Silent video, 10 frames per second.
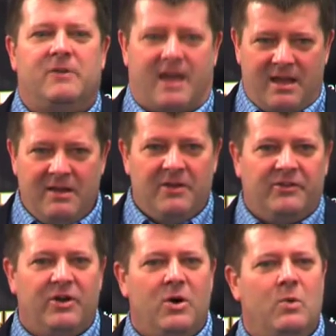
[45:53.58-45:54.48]
okay,
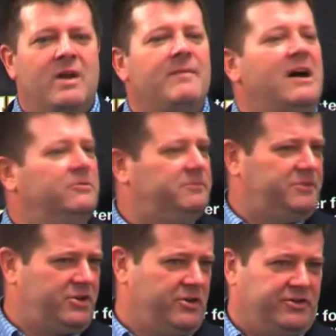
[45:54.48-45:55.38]
so what
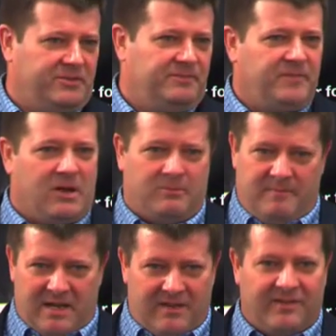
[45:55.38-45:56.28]
about church? You know,
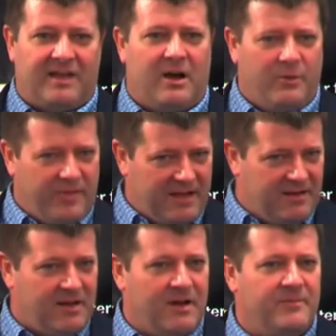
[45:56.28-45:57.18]
being in the South,
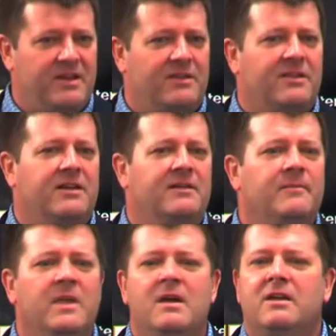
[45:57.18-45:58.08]
that's a big
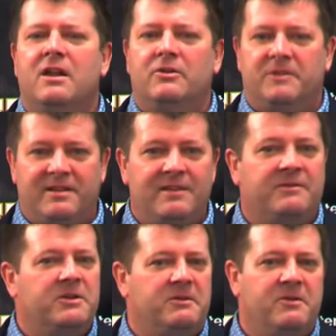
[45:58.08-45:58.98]
thing. You know, does he
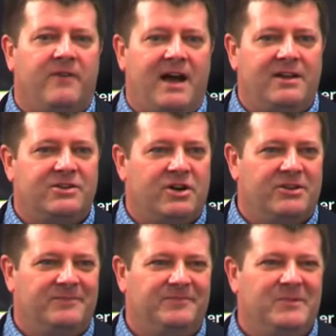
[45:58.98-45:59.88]
do fine in
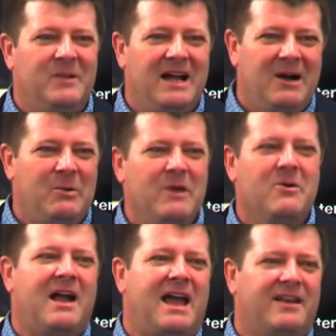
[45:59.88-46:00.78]
church? Well, we
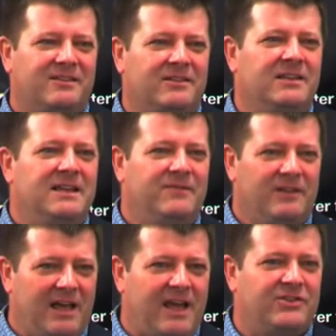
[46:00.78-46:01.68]
were asked to leave
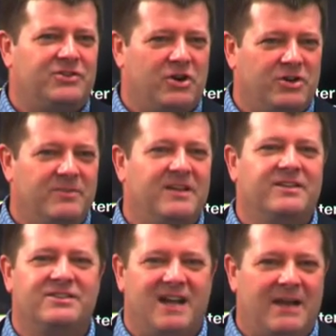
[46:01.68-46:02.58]
the last church because